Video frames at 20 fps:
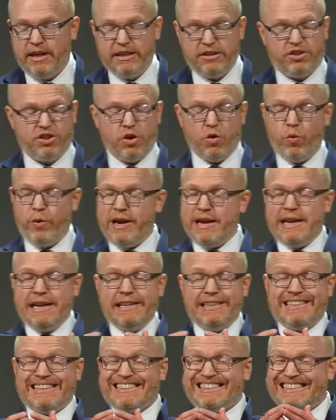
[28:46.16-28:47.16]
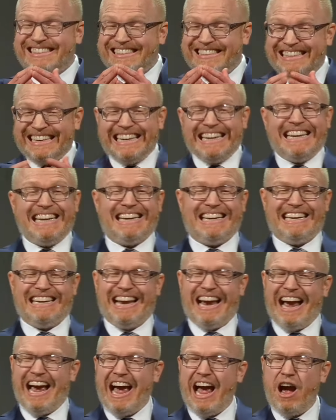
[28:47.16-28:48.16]
And so we need to
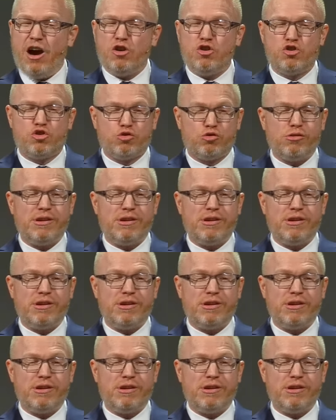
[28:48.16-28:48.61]
see how